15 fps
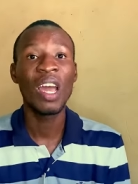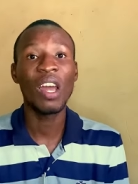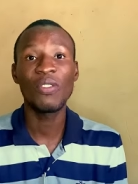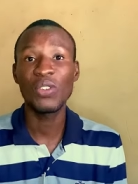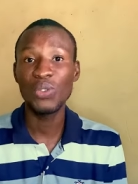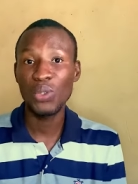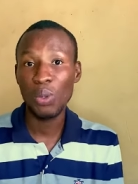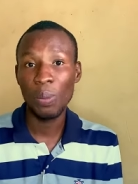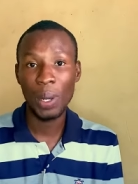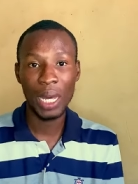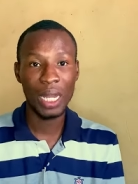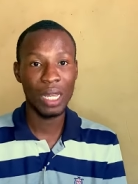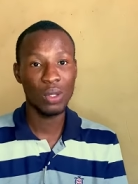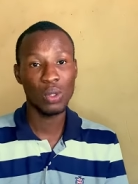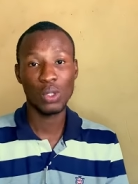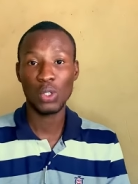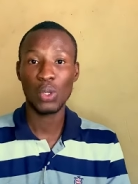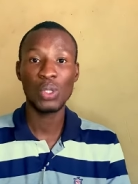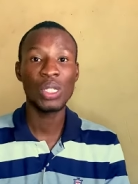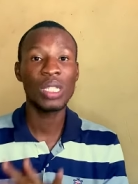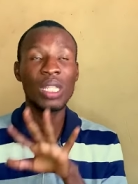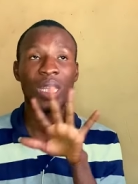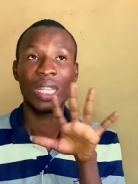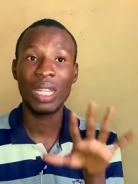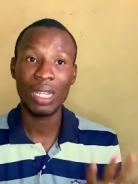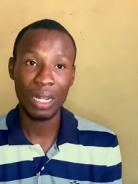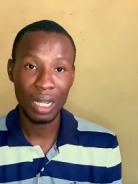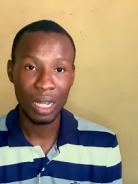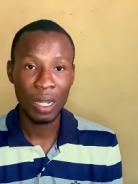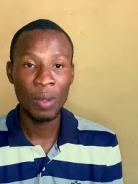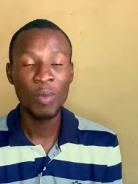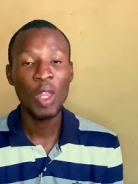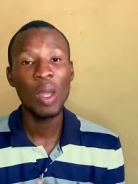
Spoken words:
I feel so bad that it was just three.